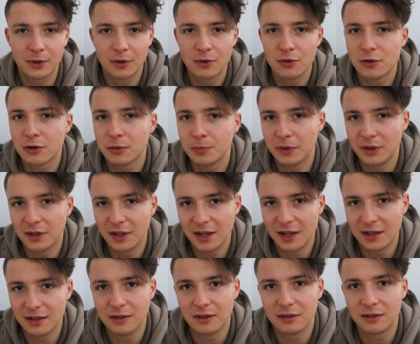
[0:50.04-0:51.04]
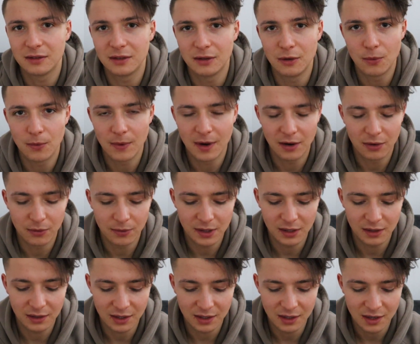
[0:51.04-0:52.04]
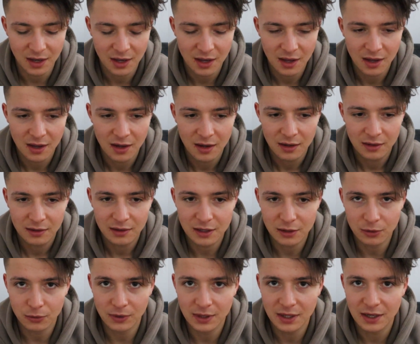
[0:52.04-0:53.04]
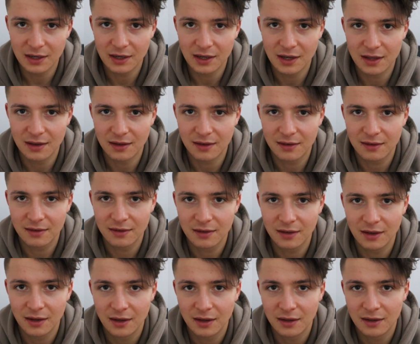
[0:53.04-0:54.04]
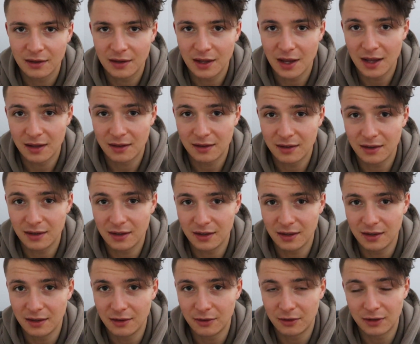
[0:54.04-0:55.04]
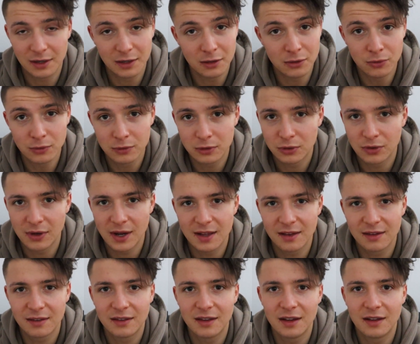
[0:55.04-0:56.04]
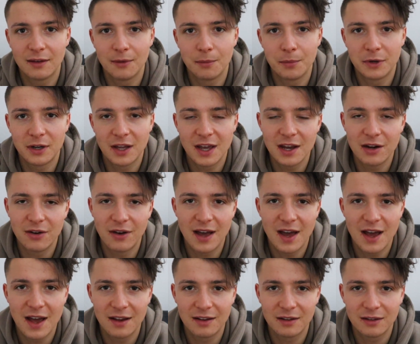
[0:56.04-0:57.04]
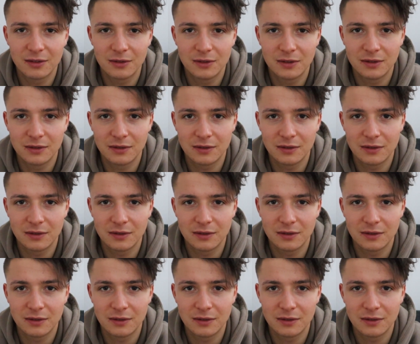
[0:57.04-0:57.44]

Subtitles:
cooked potatoes, so where really the ingredients that the nutrients that the potato has,